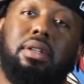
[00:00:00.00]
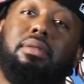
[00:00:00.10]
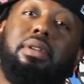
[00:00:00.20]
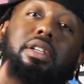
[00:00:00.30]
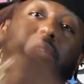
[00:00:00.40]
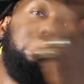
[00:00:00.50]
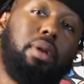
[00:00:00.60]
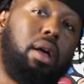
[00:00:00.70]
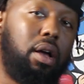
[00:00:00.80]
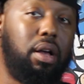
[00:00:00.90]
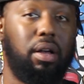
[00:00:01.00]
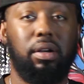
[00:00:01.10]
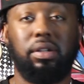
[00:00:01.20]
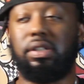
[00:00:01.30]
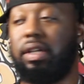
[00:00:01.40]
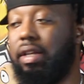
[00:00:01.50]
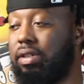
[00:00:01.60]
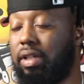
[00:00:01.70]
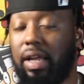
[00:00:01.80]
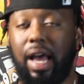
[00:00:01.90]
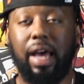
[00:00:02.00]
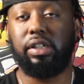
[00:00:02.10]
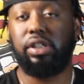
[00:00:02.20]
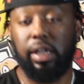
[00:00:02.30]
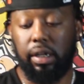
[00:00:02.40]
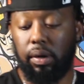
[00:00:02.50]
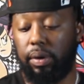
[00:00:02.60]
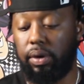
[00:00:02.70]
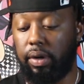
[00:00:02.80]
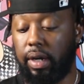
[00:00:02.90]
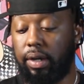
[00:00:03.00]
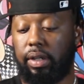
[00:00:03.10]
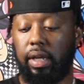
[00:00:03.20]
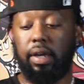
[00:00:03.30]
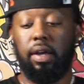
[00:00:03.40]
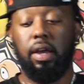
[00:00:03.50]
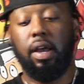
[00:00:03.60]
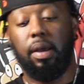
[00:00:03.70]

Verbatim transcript: and there's blogs and there's a lot of shit going on out there